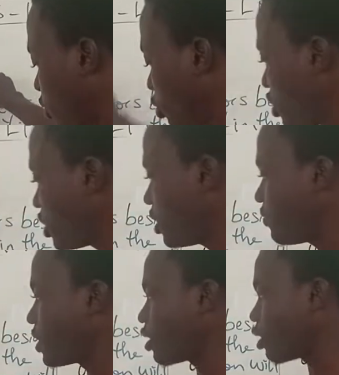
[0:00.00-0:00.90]
will
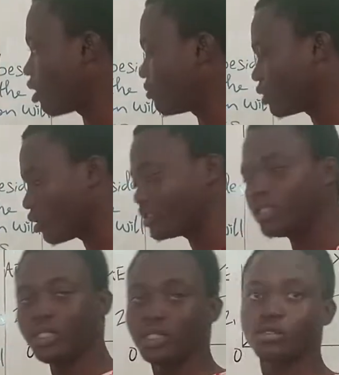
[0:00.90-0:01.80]
shift the curve
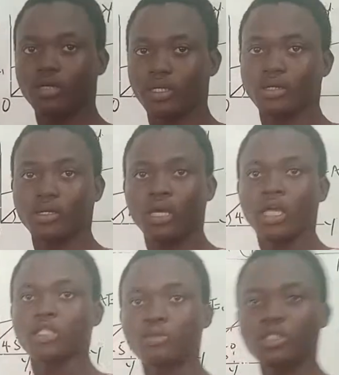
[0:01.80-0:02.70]
because G is not here.
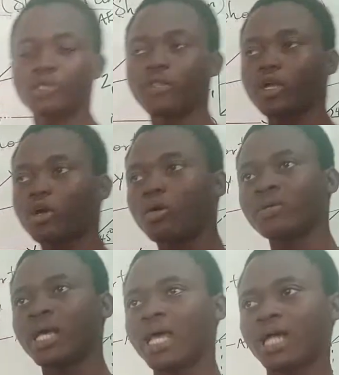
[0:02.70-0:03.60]
G will shift the
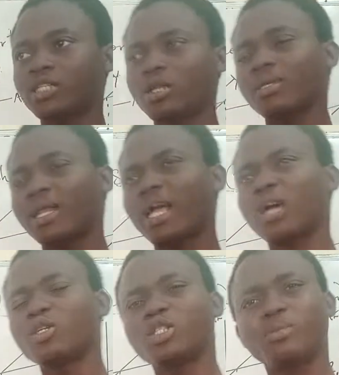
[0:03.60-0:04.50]
curve. And something like
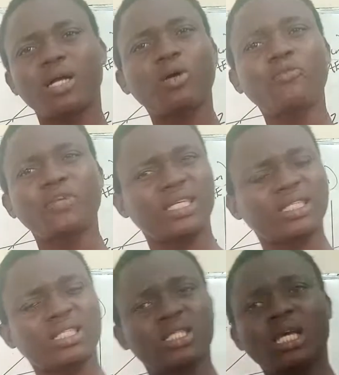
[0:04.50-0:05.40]
consumer
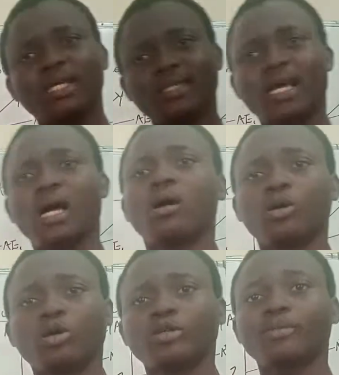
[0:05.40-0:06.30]
confidence. Yeah,
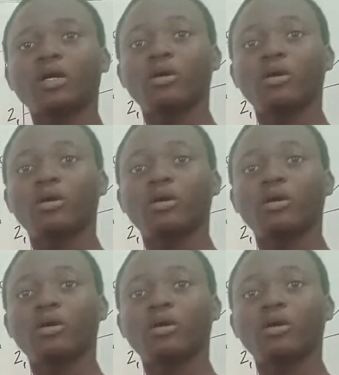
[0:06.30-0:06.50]
consumer